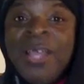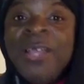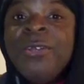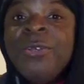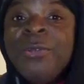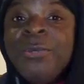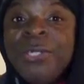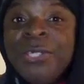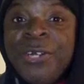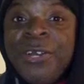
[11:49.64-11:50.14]

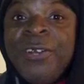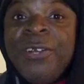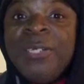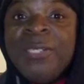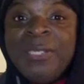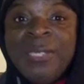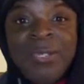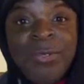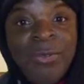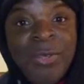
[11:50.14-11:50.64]
New
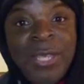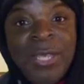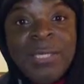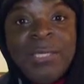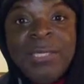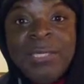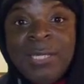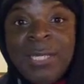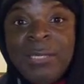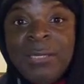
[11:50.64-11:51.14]
Jersey, you get
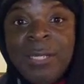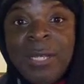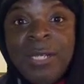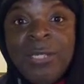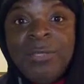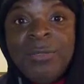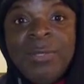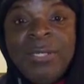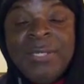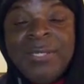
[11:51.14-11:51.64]
six
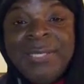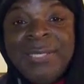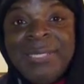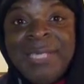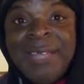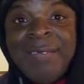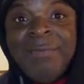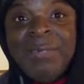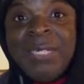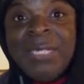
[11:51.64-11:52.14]
hundred
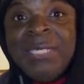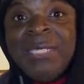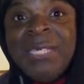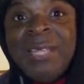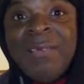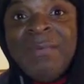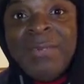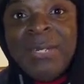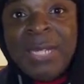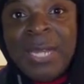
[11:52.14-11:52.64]

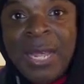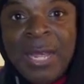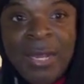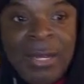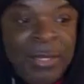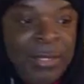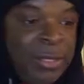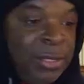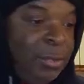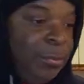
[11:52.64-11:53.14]
seventy-seven
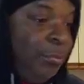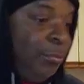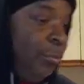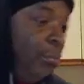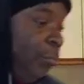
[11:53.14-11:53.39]
dollars.